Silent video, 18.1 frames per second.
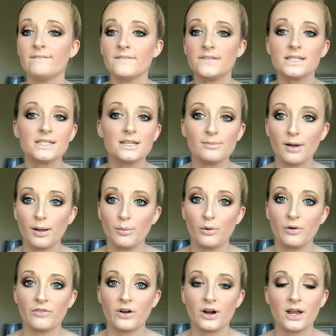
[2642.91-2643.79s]
visiting my
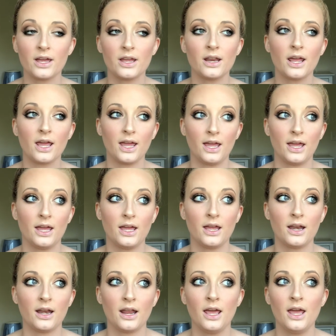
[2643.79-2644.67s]
boyfriend,
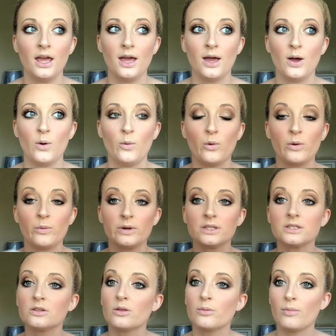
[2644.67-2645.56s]
and we
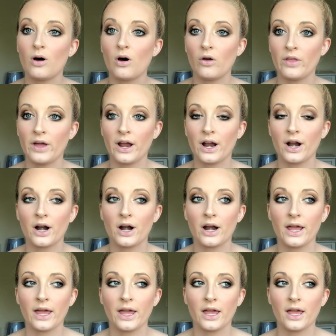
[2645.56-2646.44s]
went to the mall
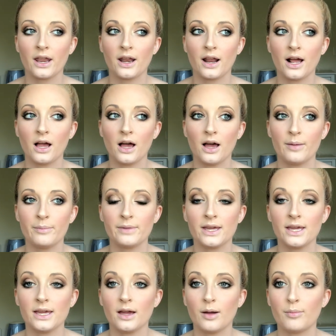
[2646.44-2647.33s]
there, and I got
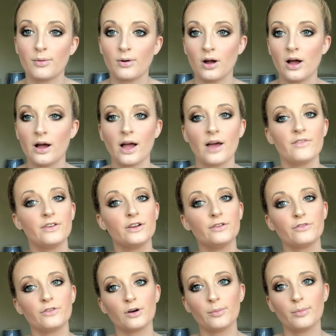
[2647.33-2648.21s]
me a bra. I got
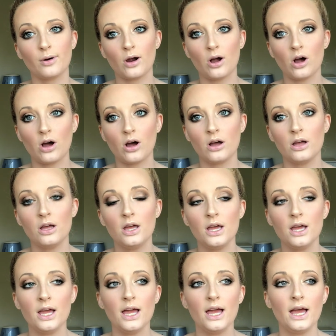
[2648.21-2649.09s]
fitted for a bra.
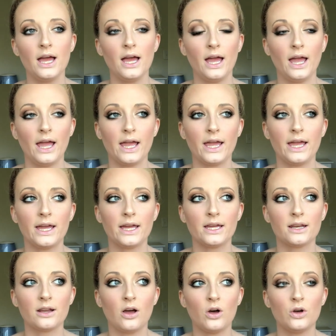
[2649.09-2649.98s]

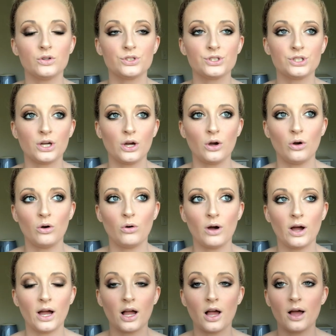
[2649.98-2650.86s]
And
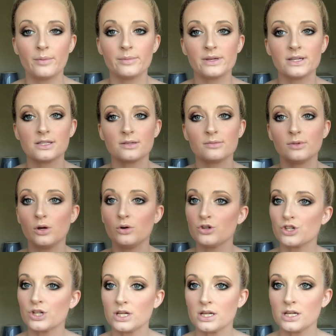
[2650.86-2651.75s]
also I got me some
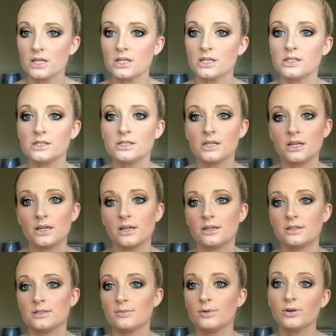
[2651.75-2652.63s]
lotions
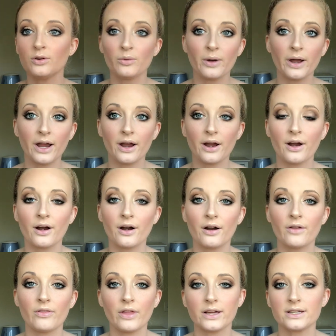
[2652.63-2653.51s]
and some
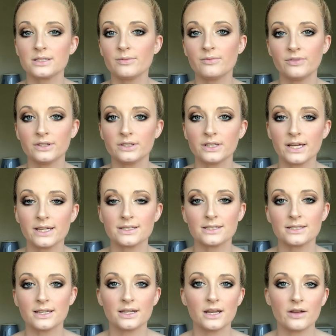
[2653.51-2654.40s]
underwear and like some fun things,
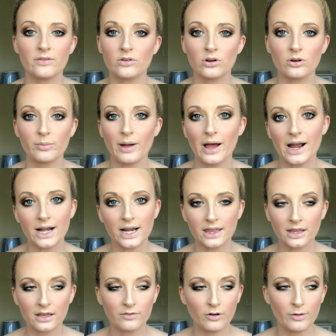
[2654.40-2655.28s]
because I never buy
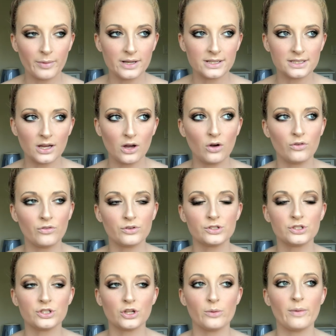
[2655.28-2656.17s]
anything for myself.
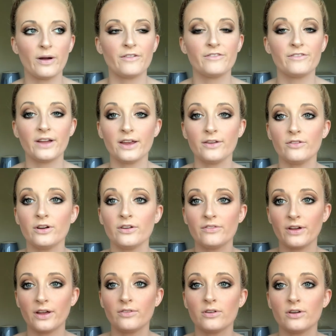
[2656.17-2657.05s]
So my
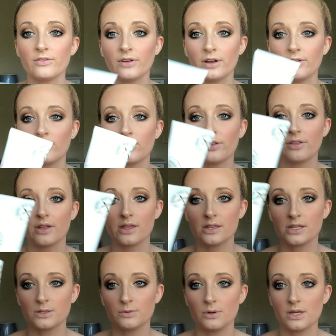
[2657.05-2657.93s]
favorite
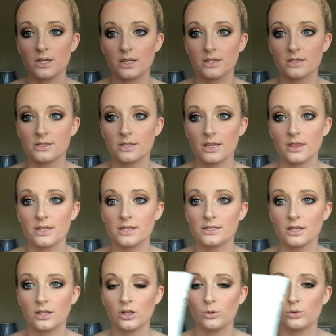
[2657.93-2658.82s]
thing this week is
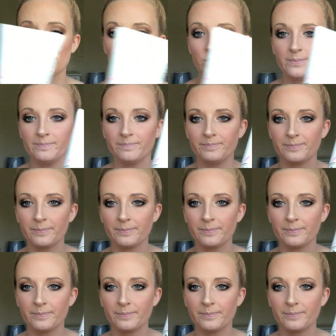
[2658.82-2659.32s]
this lotion.